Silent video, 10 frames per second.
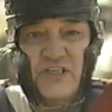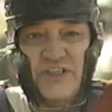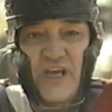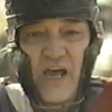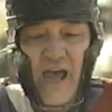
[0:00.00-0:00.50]
the
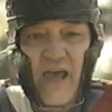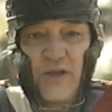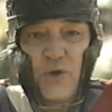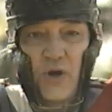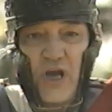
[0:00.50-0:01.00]
wars,
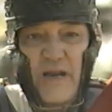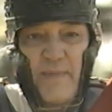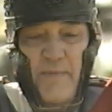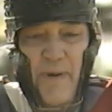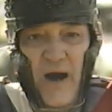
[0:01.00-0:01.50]
and
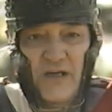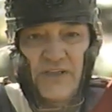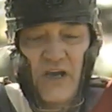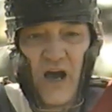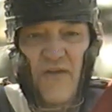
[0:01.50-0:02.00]
you're going to be
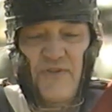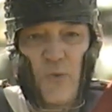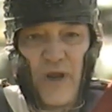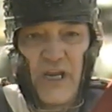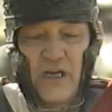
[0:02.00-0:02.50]
part
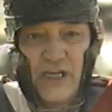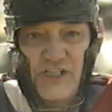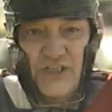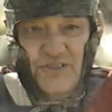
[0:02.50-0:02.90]
of the winning